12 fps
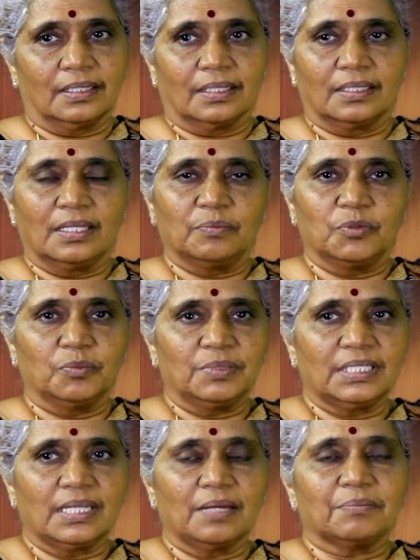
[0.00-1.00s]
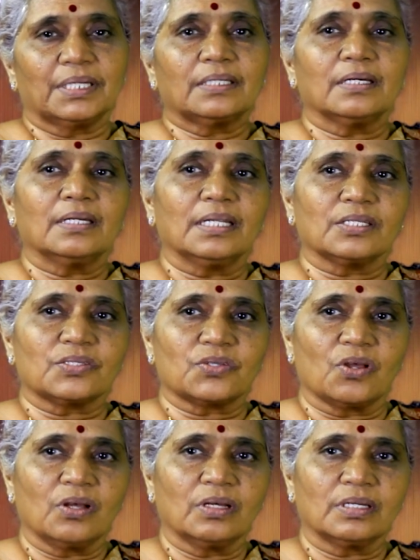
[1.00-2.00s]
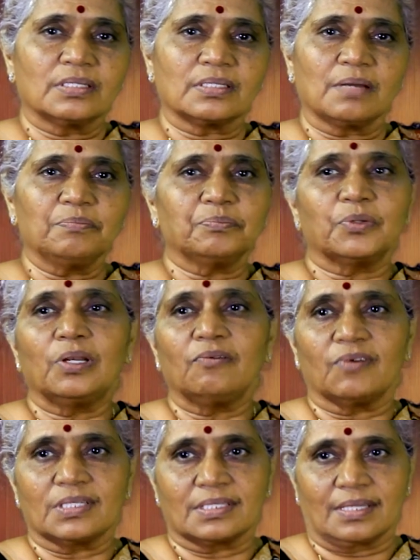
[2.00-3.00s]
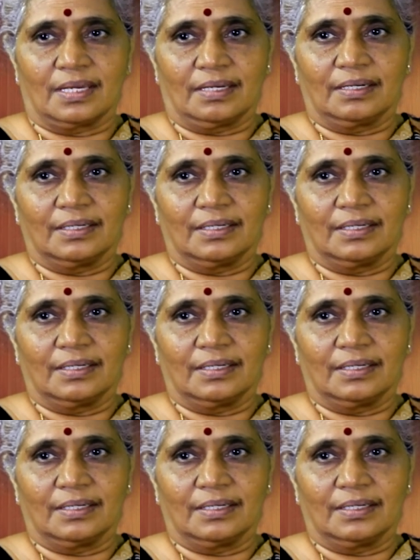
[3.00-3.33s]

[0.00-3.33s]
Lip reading: The moment I met her and saw her, some pull was there.